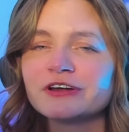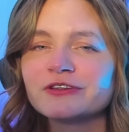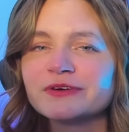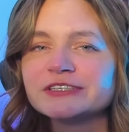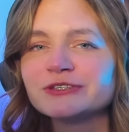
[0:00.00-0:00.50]

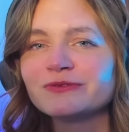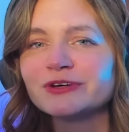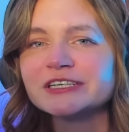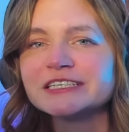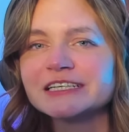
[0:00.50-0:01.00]
Otherwise, don't
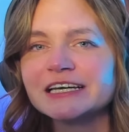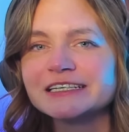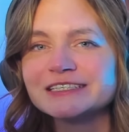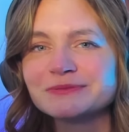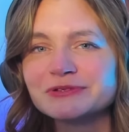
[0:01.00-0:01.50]
forget to like
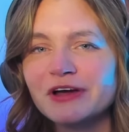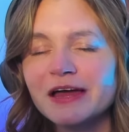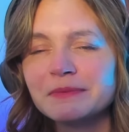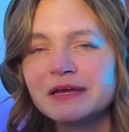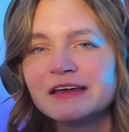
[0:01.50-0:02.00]
and
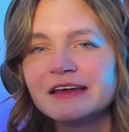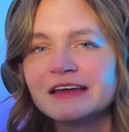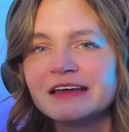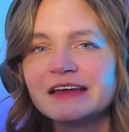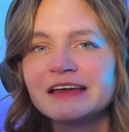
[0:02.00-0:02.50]
subscribe.
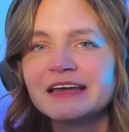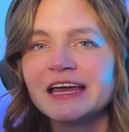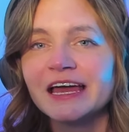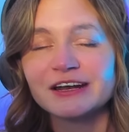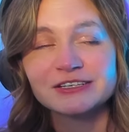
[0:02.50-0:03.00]

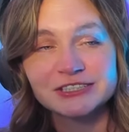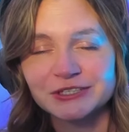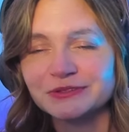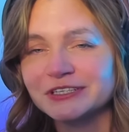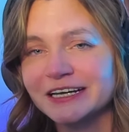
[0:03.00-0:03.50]
And I'll see
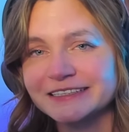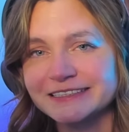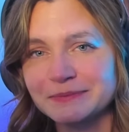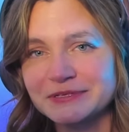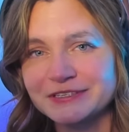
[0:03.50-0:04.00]
you in the next
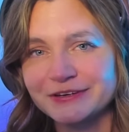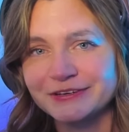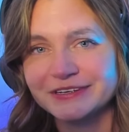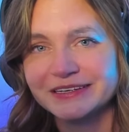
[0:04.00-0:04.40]
episode.